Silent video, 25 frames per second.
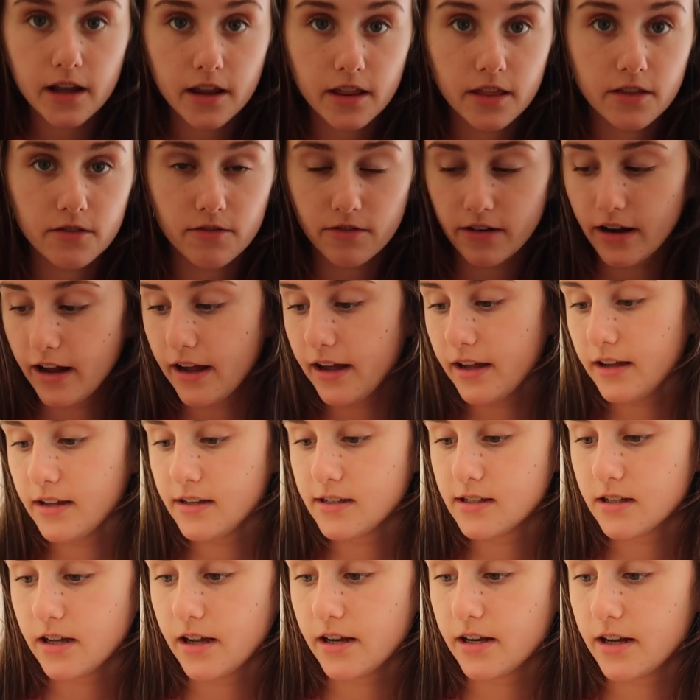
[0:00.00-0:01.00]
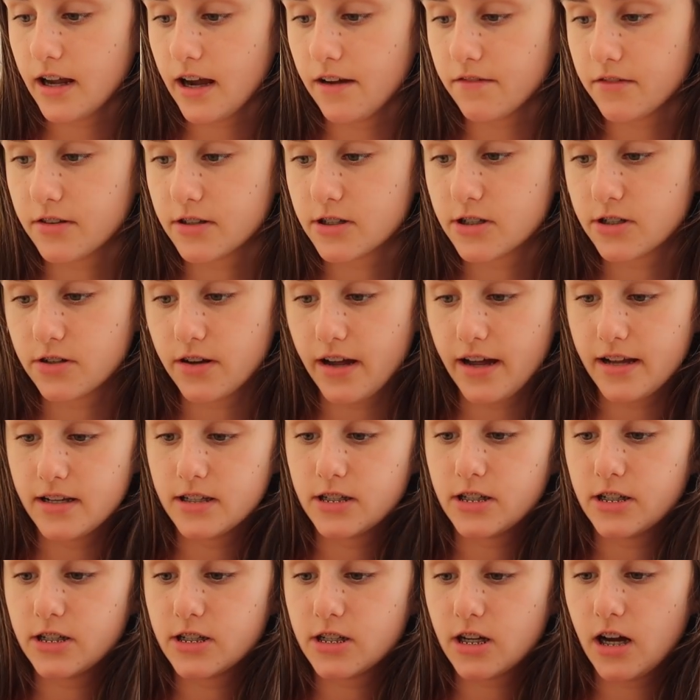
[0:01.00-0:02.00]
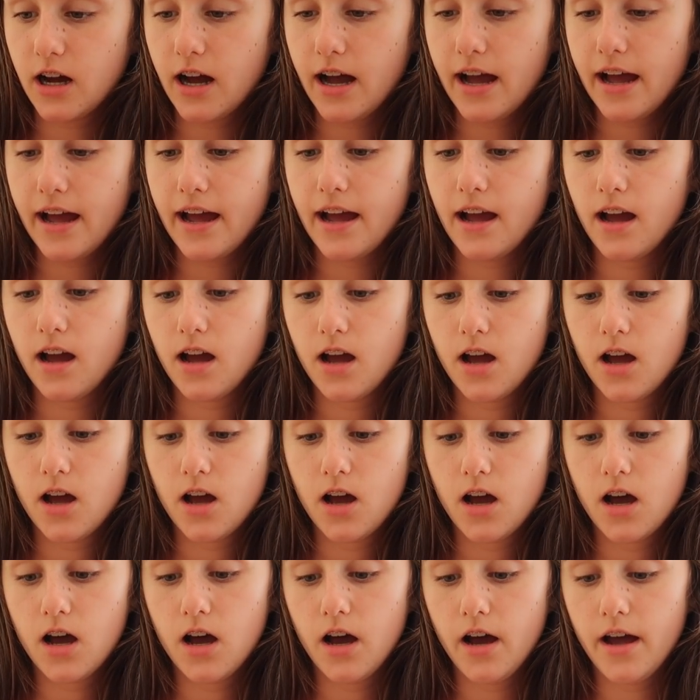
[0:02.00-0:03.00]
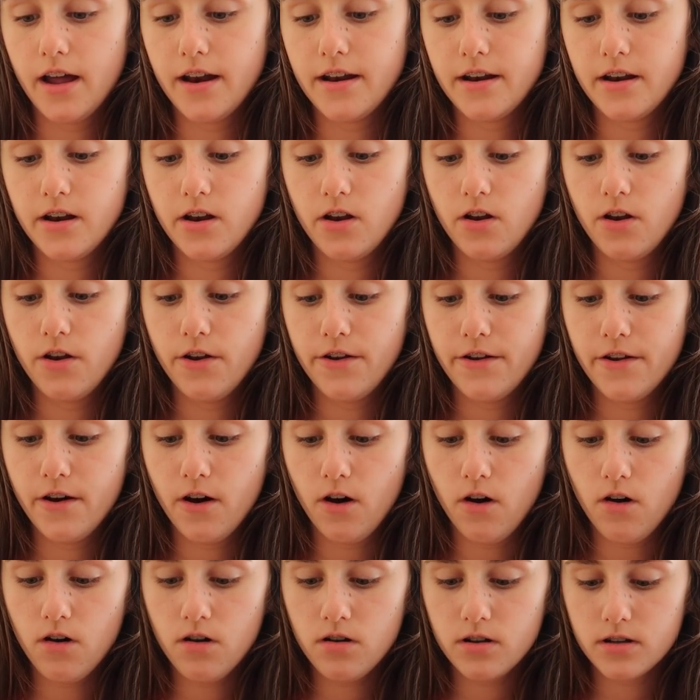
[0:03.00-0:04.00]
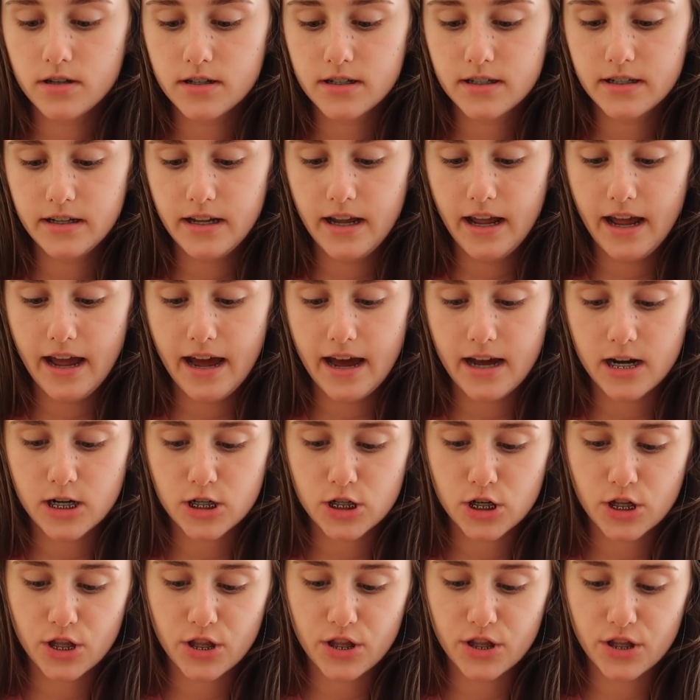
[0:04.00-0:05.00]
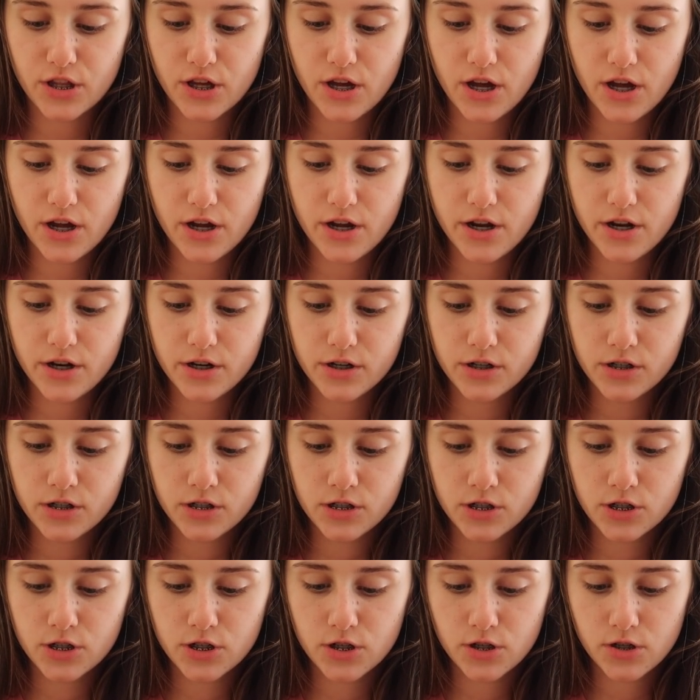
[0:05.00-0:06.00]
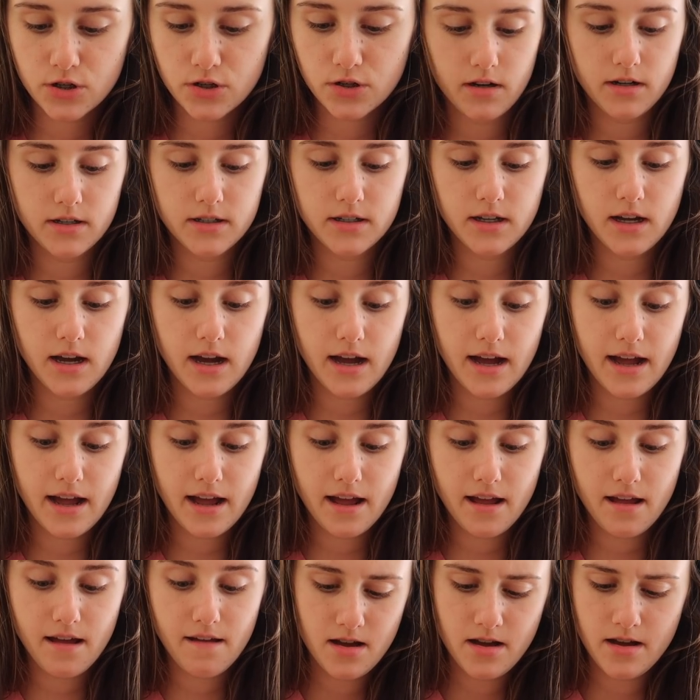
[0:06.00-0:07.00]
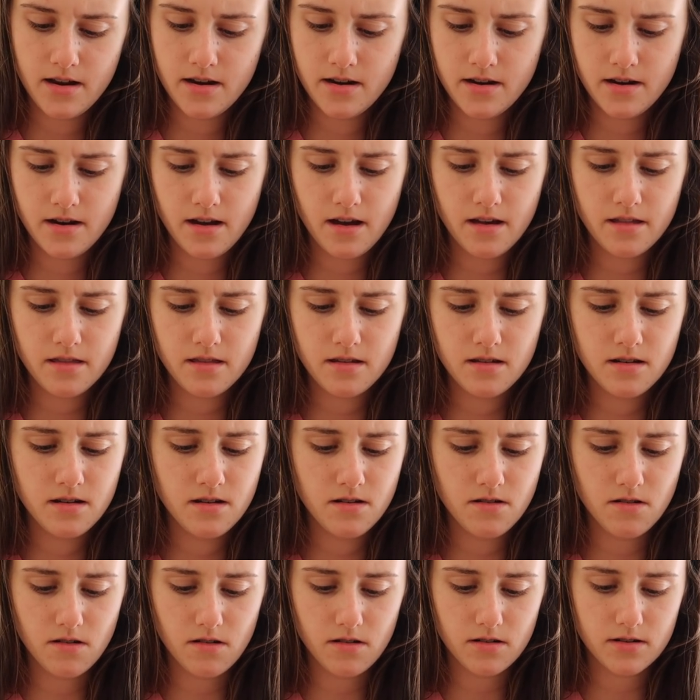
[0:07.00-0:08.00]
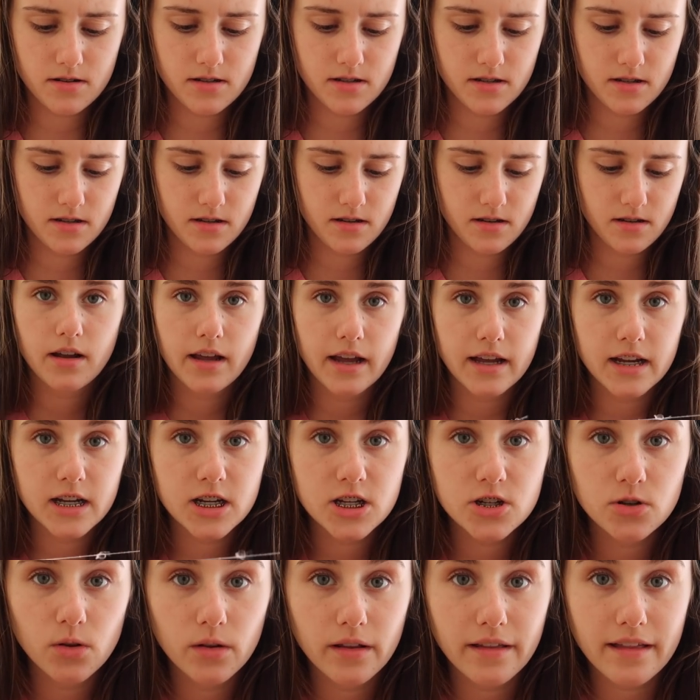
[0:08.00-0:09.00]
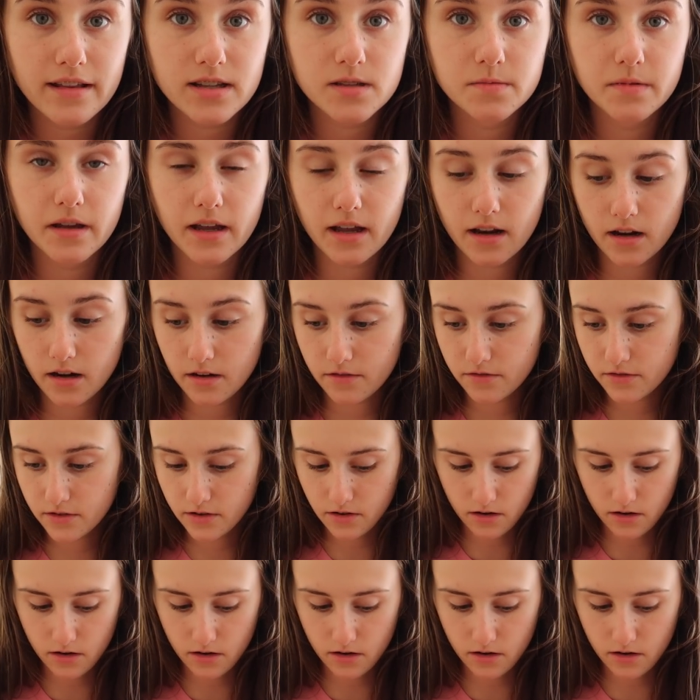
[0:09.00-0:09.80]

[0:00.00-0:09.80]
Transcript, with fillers: your thread and you have the two ends, you tie a knot at the end. I'm gonna tie another knot. Okay, surely that's big enough